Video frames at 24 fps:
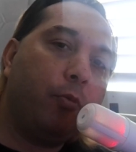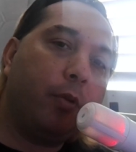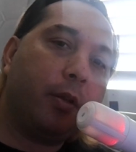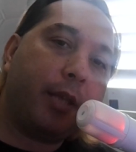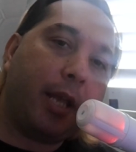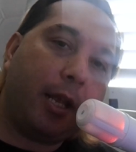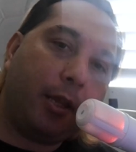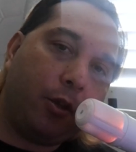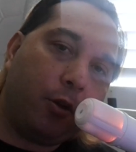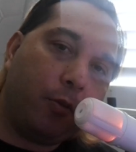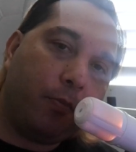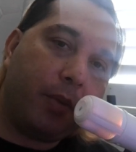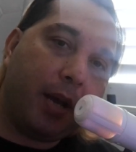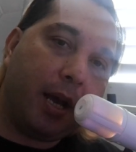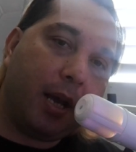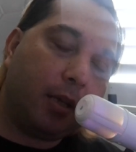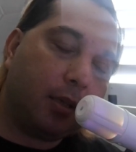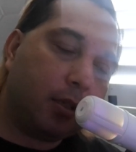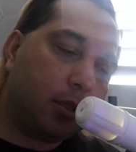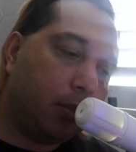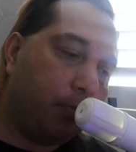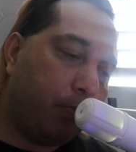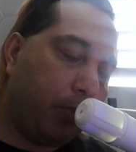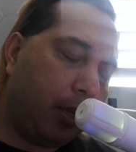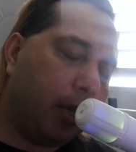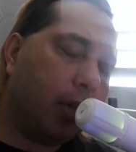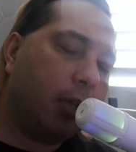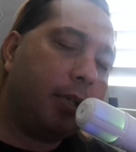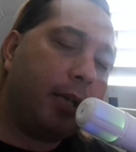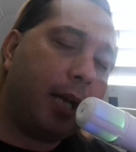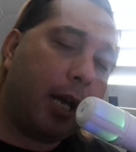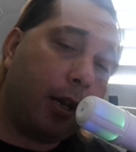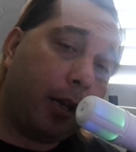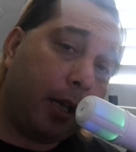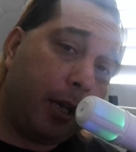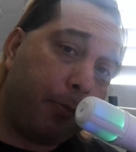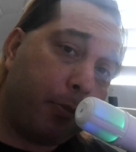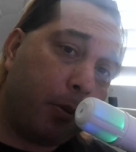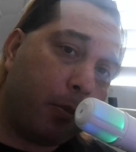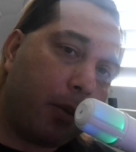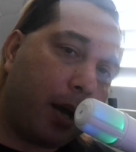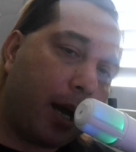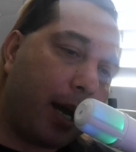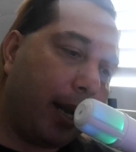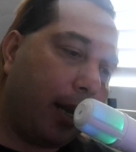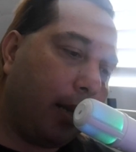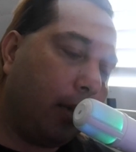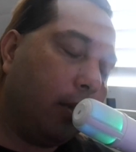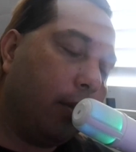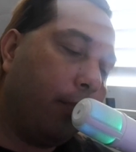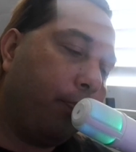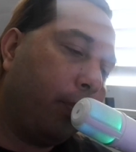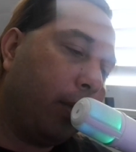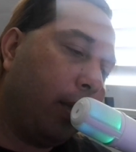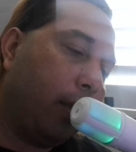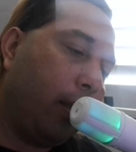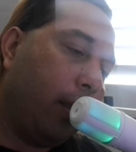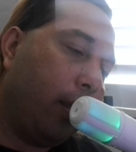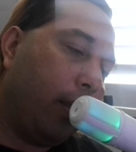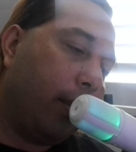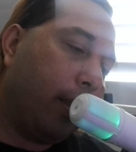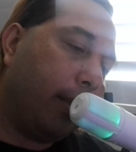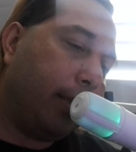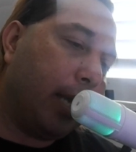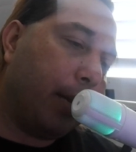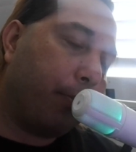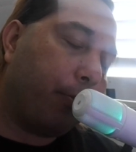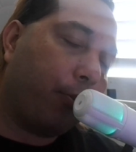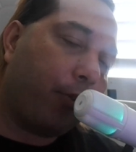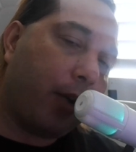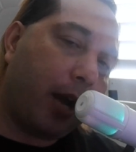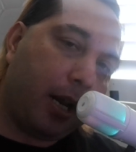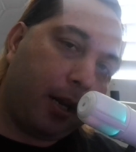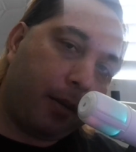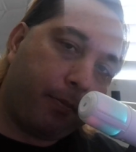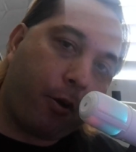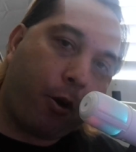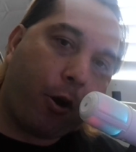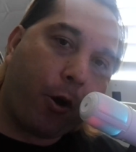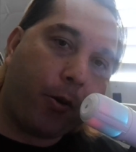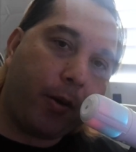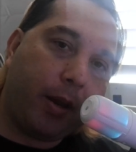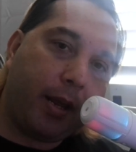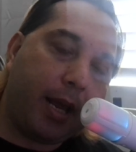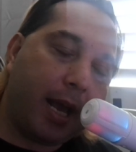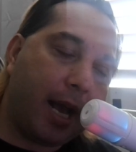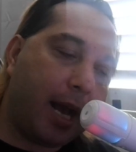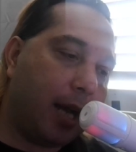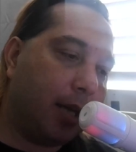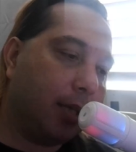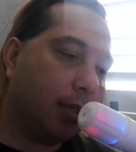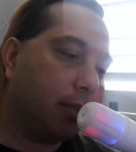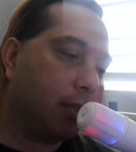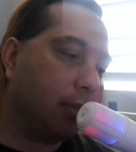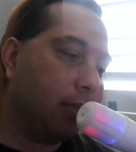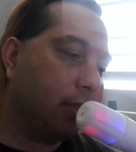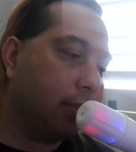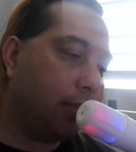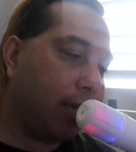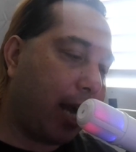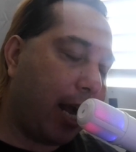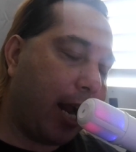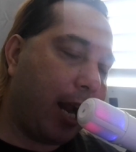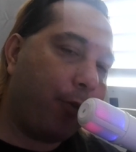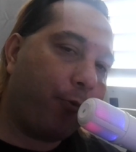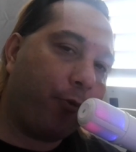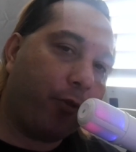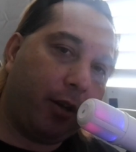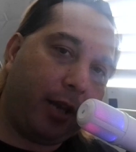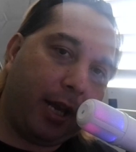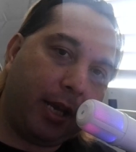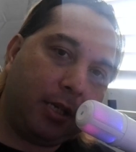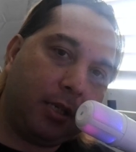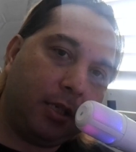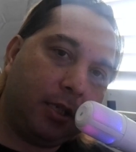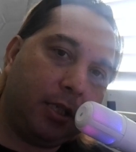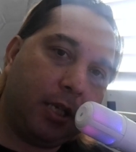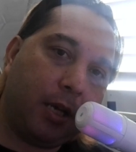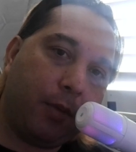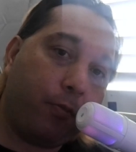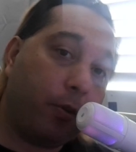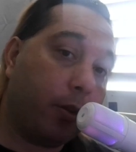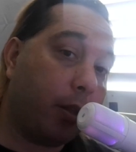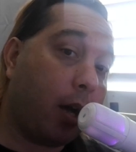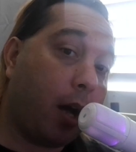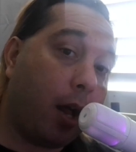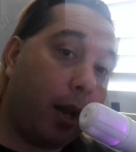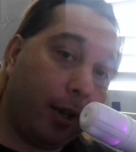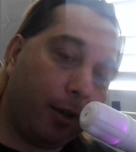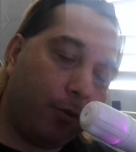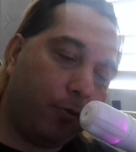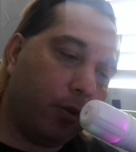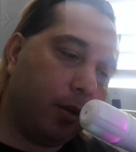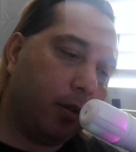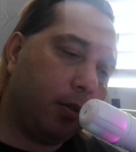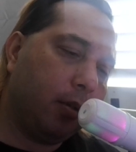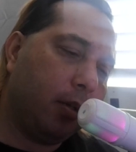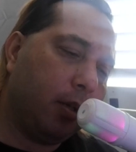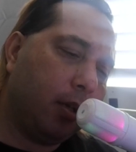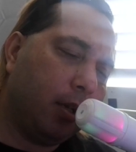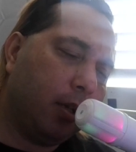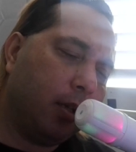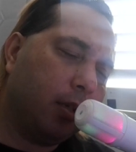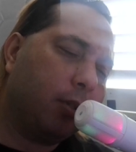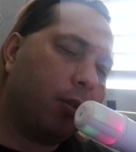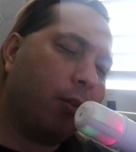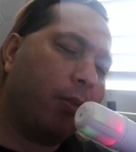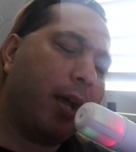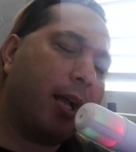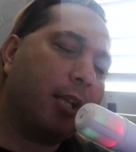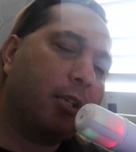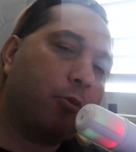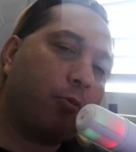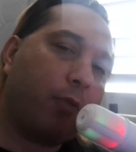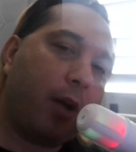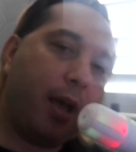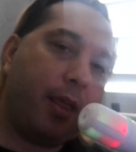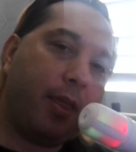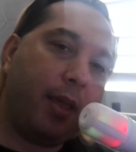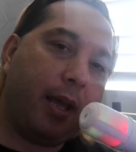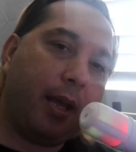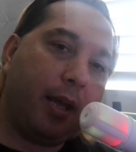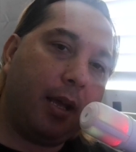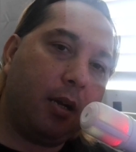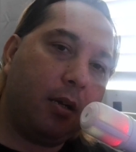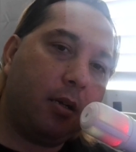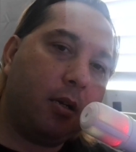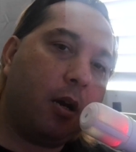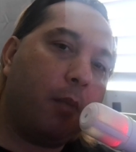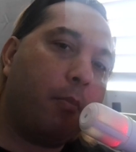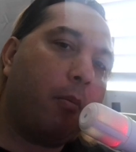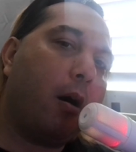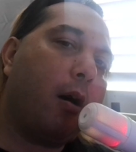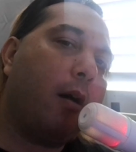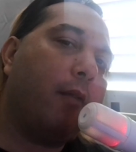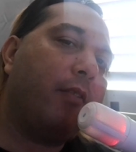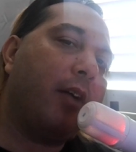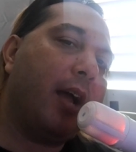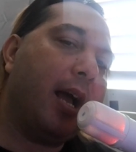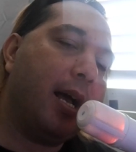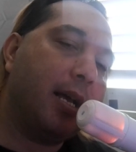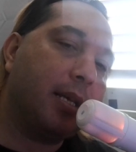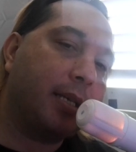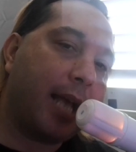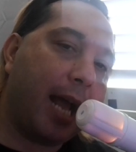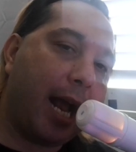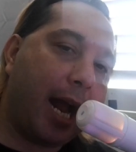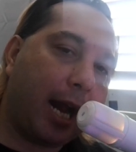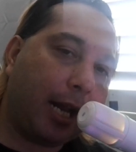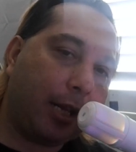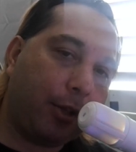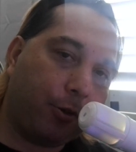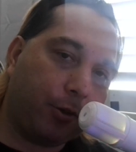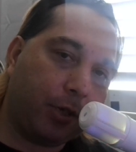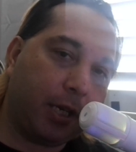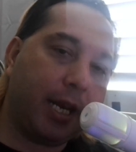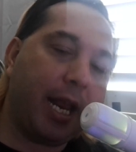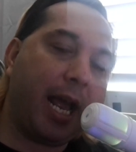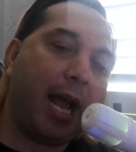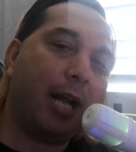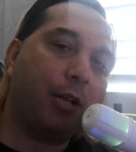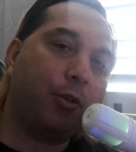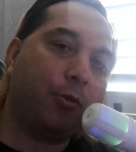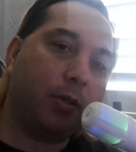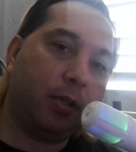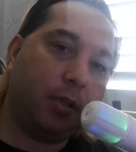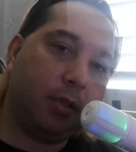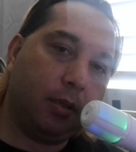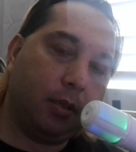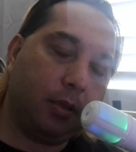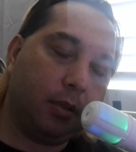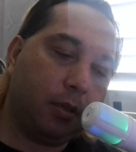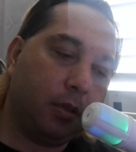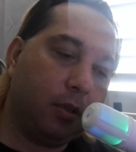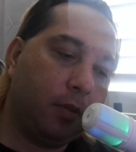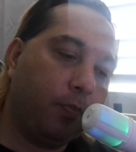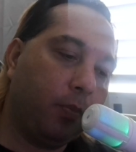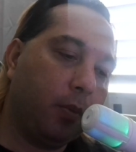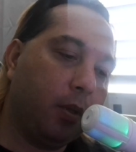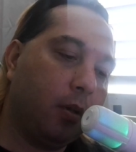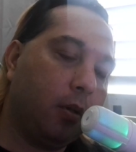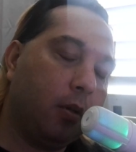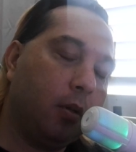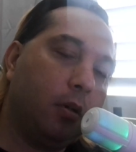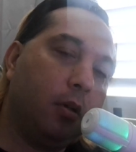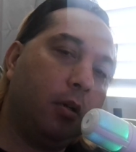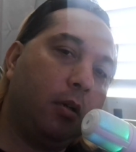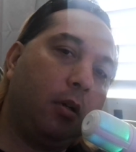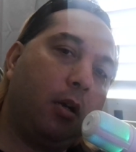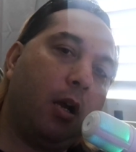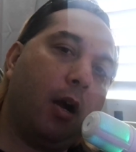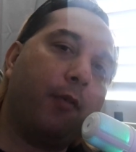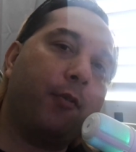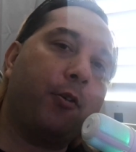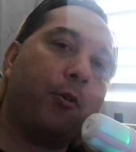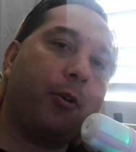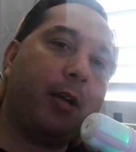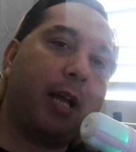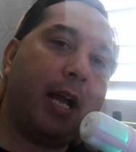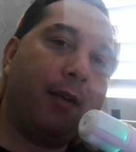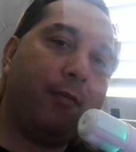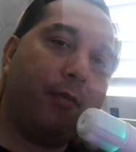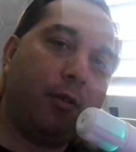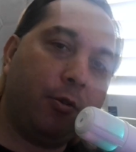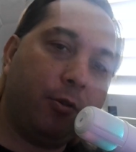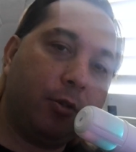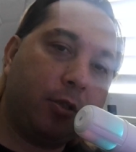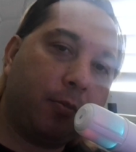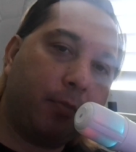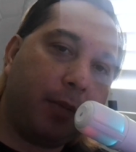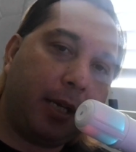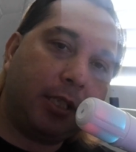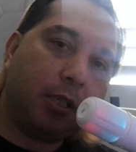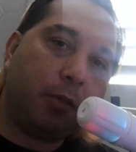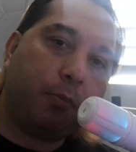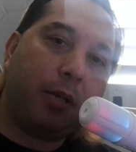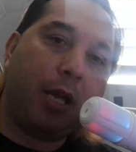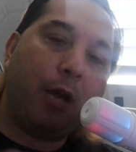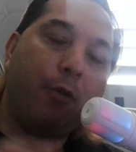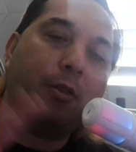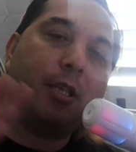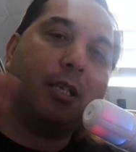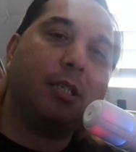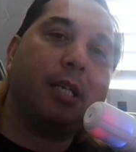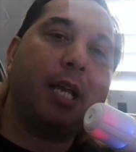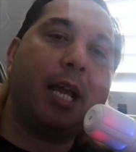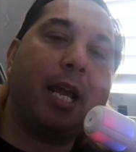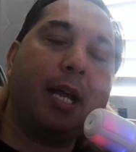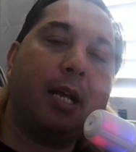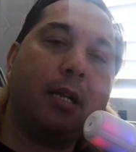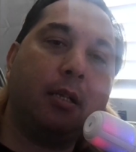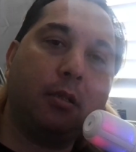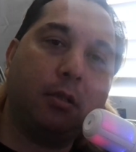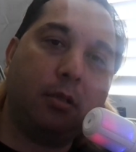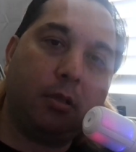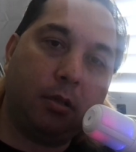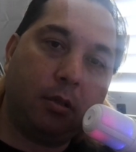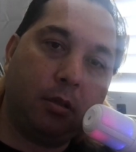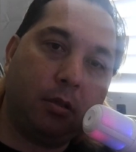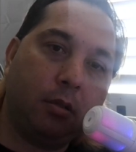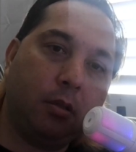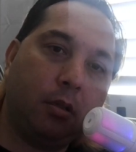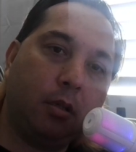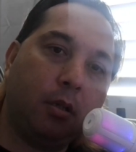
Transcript: what they do best. Because you got to keep in mind, the Democratic Party has a tight relationship with Hollywood, so that's why they come off as actors and actresses. Governor Gavin Newsom likes to play with his hands.